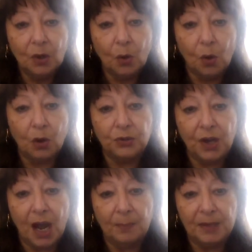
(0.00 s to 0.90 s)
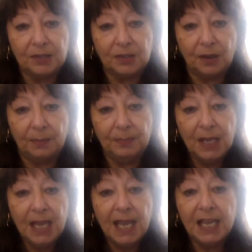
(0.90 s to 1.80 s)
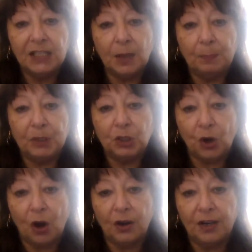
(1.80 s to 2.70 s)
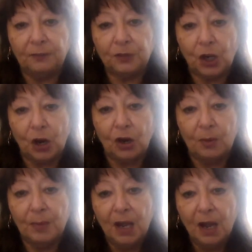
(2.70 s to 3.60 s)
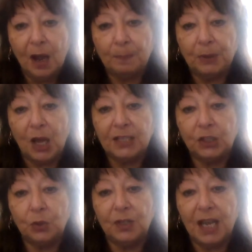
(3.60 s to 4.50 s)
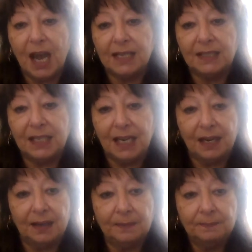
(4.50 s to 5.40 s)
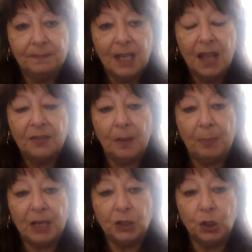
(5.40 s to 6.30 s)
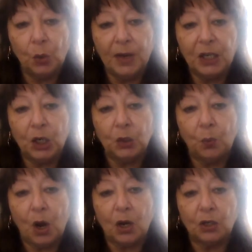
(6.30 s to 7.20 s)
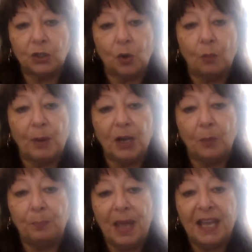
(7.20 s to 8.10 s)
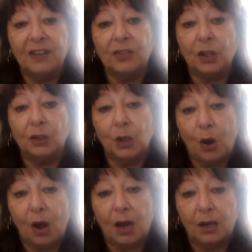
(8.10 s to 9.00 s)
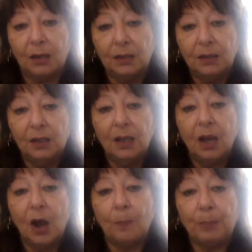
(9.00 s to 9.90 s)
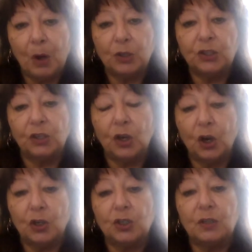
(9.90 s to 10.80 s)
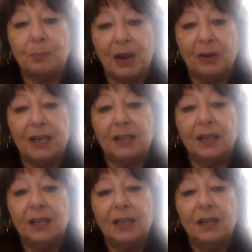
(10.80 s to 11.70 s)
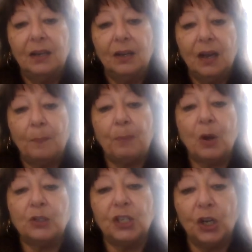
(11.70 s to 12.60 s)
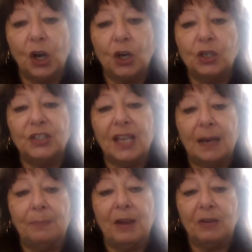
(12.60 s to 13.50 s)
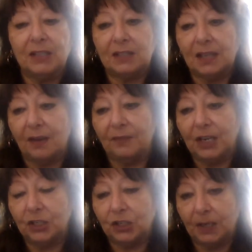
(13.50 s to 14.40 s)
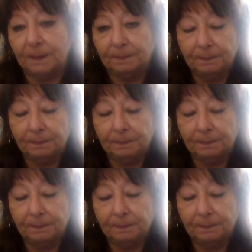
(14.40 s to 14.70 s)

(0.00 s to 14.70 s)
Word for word: or nomism is a pejorative term applied to the idea that by doing good works or by obeying the law, a person earns merit, a person earns and merits salvation,